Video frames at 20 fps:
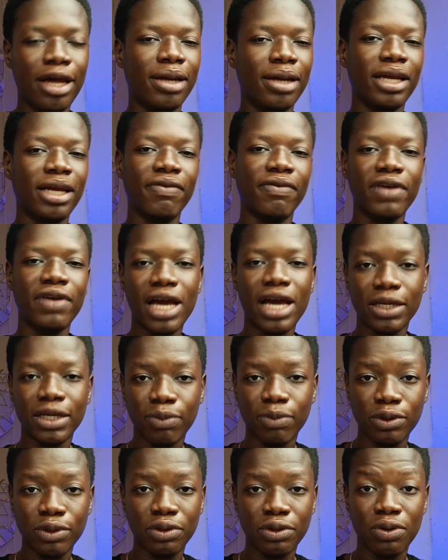Now, if you guys
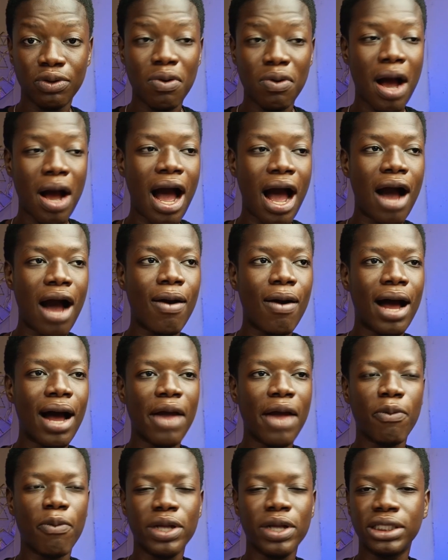want to know how
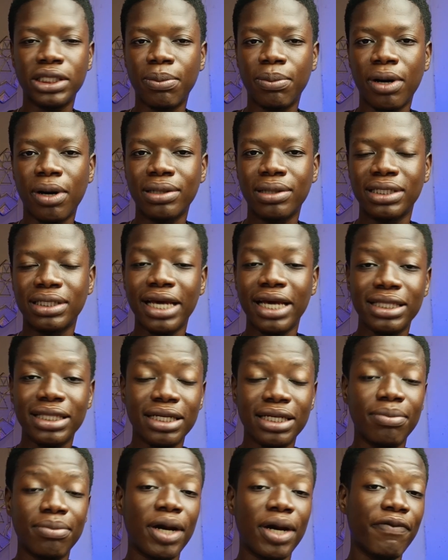I went about
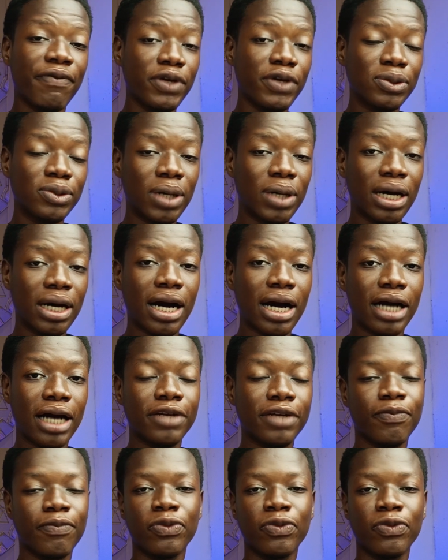getting my virtual card